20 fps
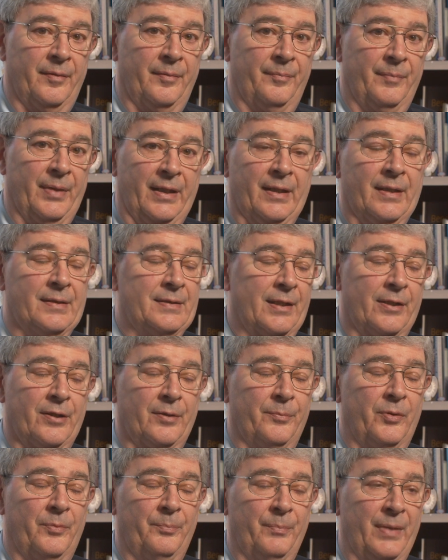made a
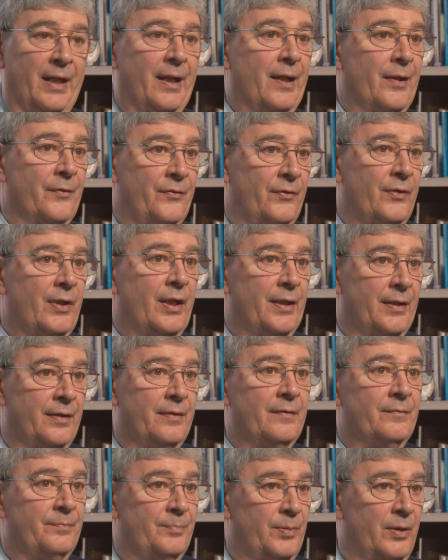terrible mess out
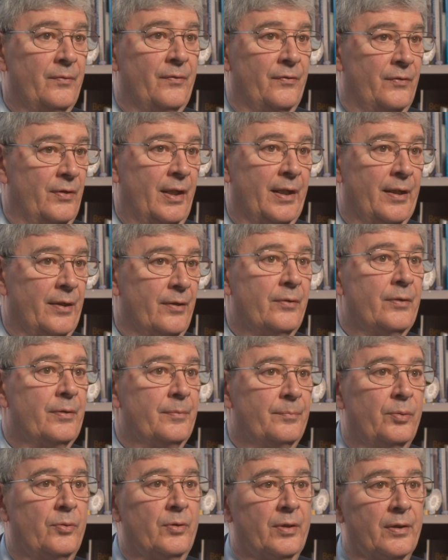of both Seattle
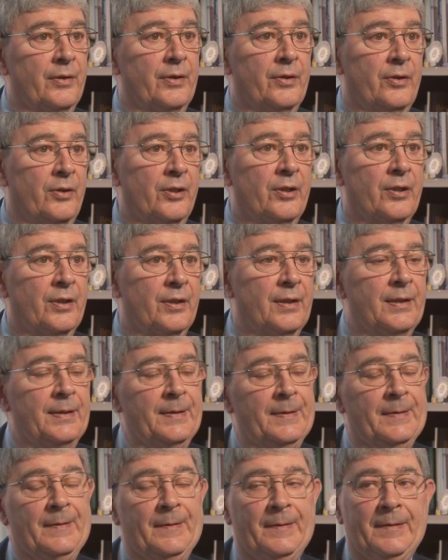and Portland, Oregon,
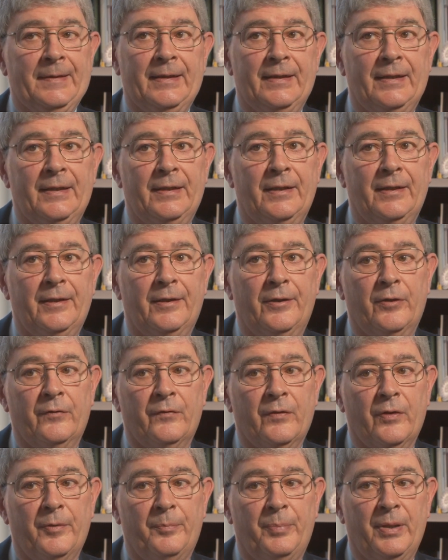
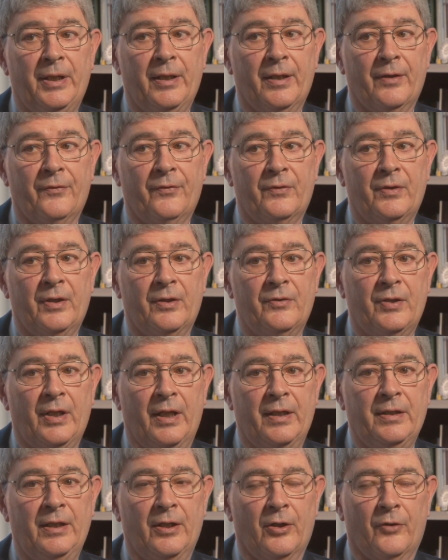over the past
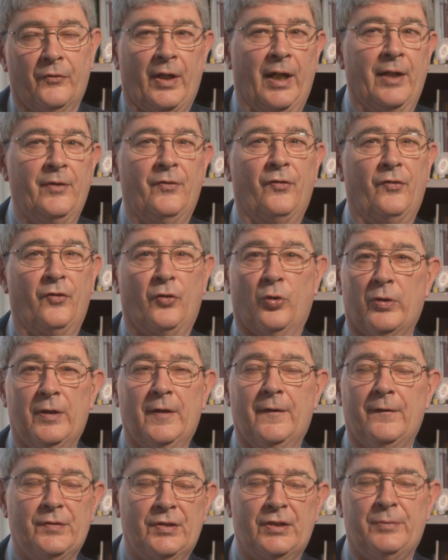10 years. I
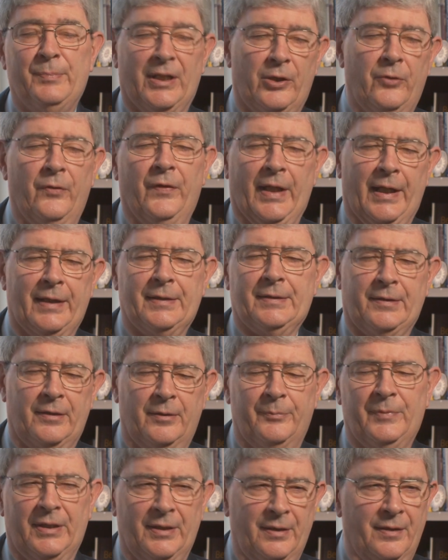sort of smelled that
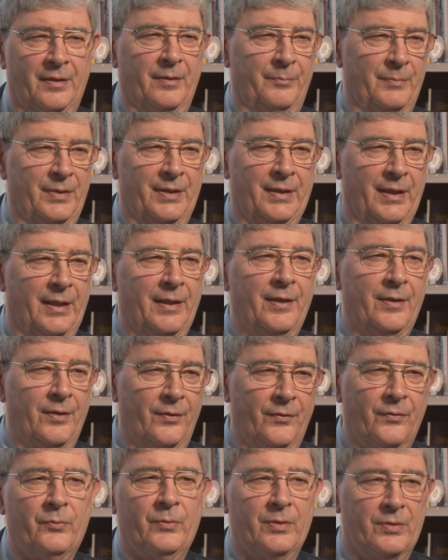coming in the
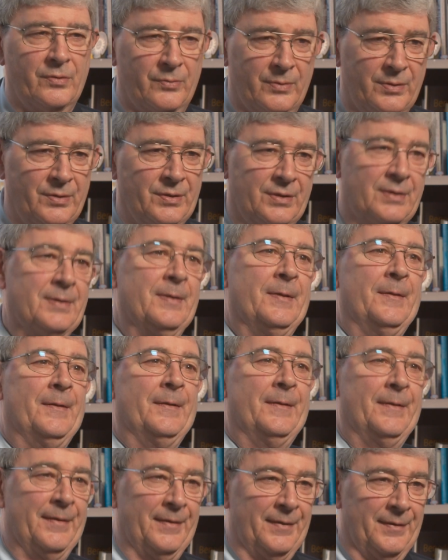mid-'80s, which was
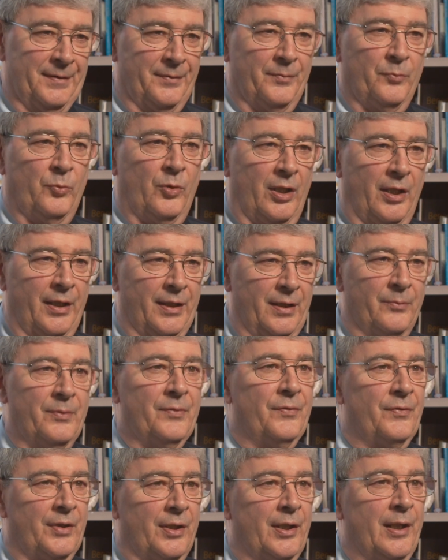why it
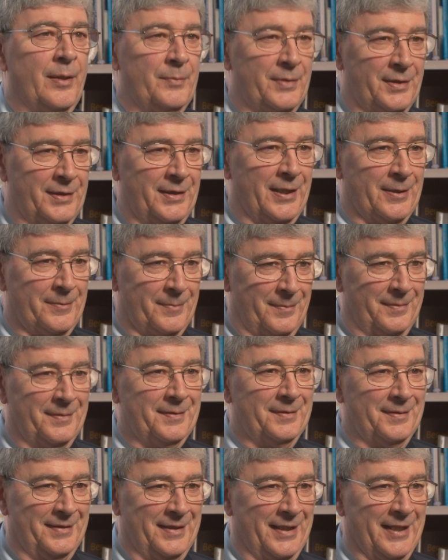was time to
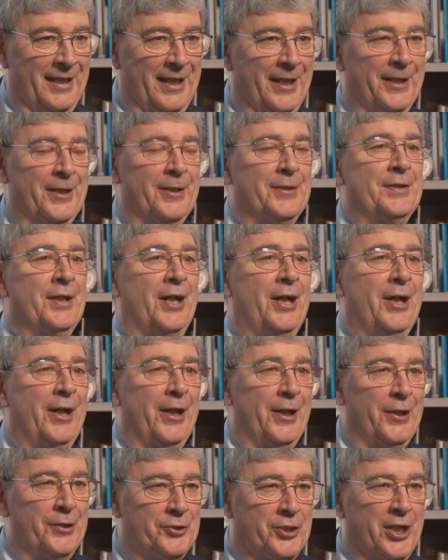get out of
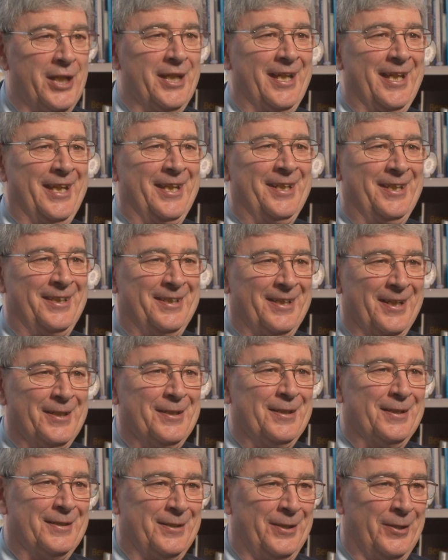Dodge
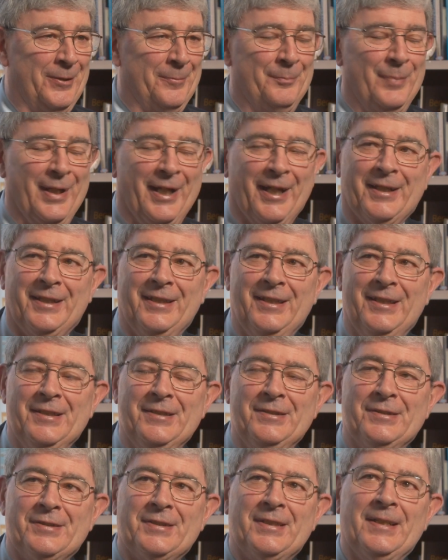and come back
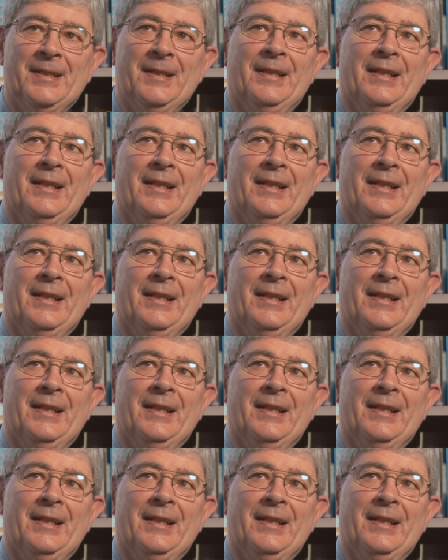east.